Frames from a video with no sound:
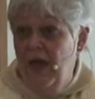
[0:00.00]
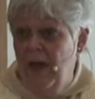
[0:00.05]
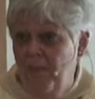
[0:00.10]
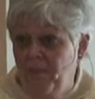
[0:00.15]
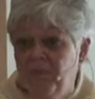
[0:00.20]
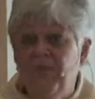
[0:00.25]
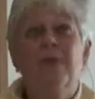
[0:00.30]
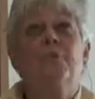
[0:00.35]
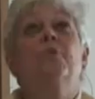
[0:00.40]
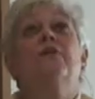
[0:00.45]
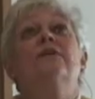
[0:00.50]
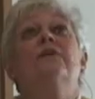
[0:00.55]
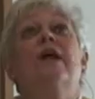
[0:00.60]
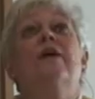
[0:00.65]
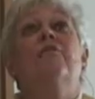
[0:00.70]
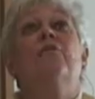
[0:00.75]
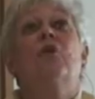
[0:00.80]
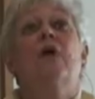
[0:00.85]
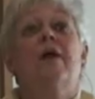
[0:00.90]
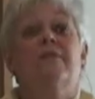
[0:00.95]
up, they would
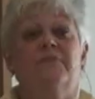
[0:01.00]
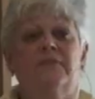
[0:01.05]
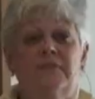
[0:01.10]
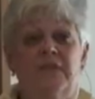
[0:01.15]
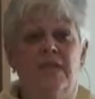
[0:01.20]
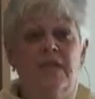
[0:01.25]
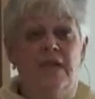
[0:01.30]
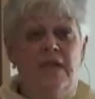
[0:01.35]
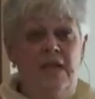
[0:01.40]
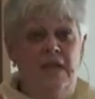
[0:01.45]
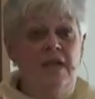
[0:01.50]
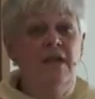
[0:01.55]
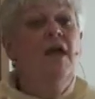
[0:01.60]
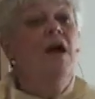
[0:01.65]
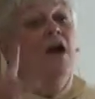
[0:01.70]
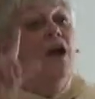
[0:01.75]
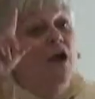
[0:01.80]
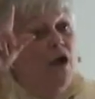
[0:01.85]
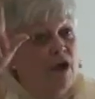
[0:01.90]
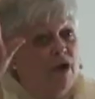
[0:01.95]
never have seen
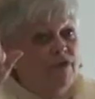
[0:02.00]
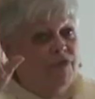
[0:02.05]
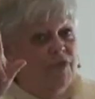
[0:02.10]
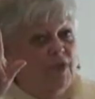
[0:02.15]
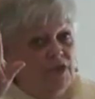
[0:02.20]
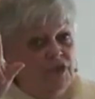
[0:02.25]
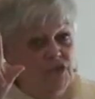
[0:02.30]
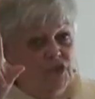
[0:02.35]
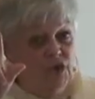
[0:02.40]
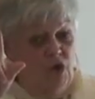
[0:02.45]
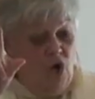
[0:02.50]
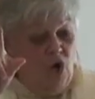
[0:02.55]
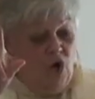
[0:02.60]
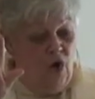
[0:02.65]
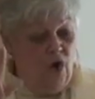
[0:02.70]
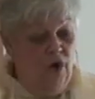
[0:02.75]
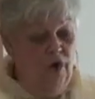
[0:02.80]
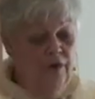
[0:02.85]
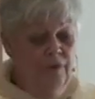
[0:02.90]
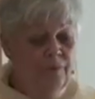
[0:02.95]
the
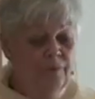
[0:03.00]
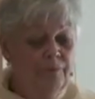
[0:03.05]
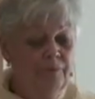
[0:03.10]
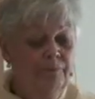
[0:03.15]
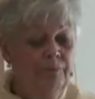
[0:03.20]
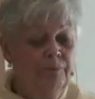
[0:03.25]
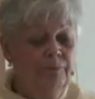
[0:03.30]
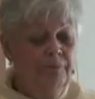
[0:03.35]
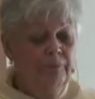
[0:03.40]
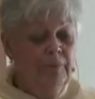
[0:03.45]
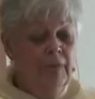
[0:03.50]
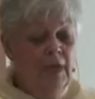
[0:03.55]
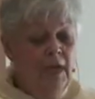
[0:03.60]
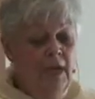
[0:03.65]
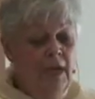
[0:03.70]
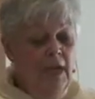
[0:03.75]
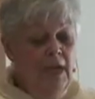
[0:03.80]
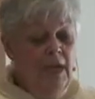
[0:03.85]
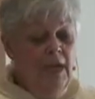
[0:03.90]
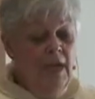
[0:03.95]
star.
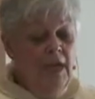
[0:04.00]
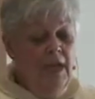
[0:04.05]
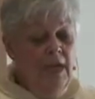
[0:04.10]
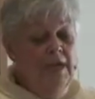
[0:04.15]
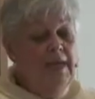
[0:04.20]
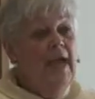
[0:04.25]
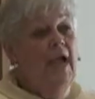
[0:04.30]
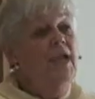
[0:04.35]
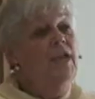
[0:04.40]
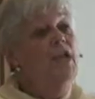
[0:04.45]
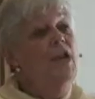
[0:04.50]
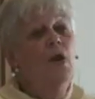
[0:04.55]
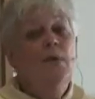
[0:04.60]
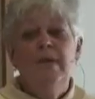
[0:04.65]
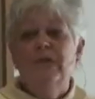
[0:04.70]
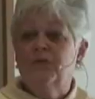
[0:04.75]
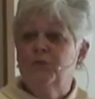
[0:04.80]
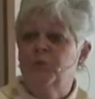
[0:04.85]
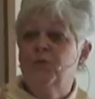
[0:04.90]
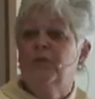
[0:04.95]
Now, you know,
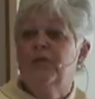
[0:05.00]
it's